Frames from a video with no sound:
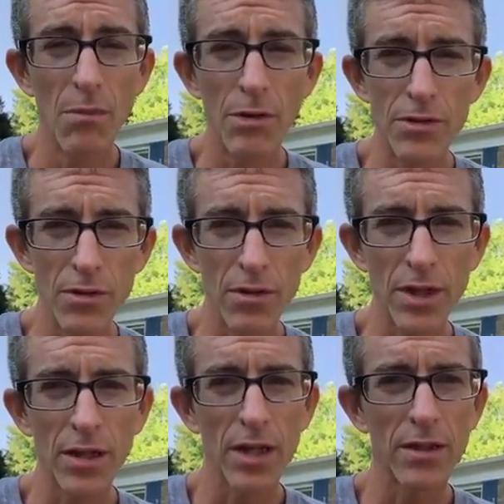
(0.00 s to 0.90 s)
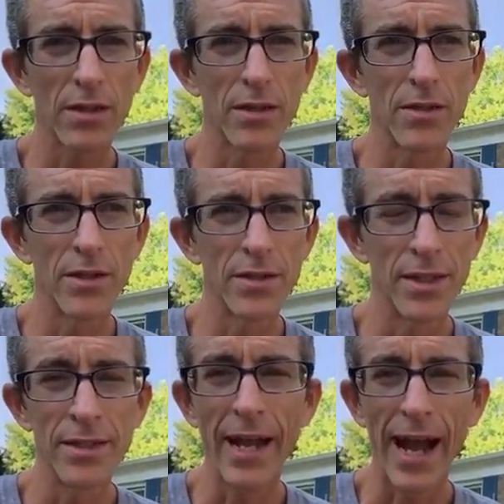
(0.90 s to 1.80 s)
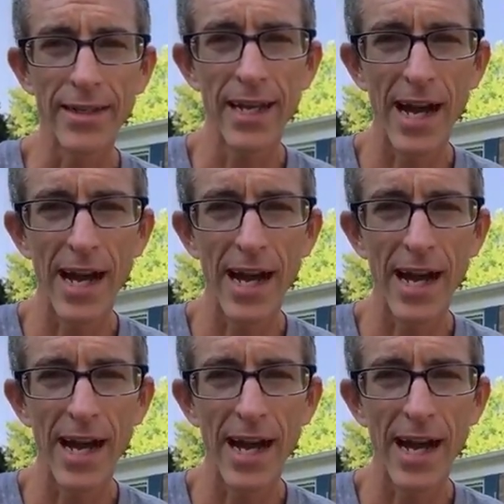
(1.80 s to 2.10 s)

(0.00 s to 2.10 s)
but you're learning like the syntax,